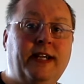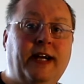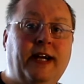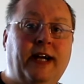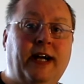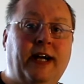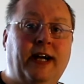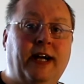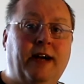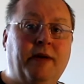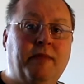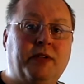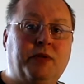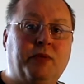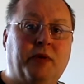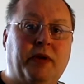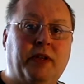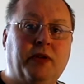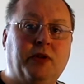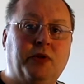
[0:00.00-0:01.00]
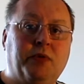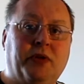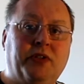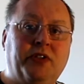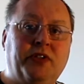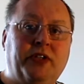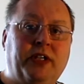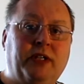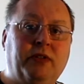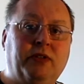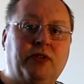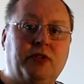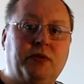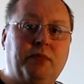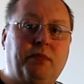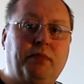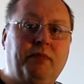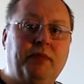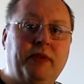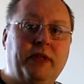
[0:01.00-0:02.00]
It's one of those ones you can sort
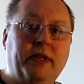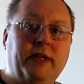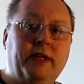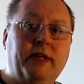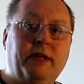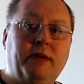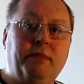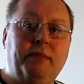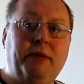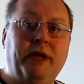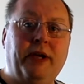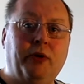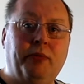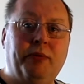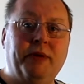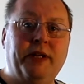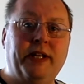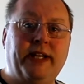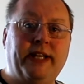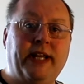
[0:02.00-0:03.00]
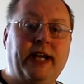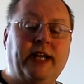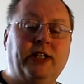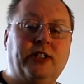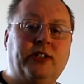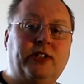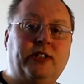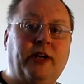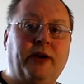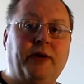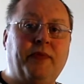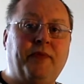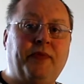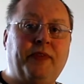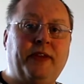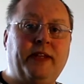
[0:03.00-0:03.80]
of pick up in a day or so.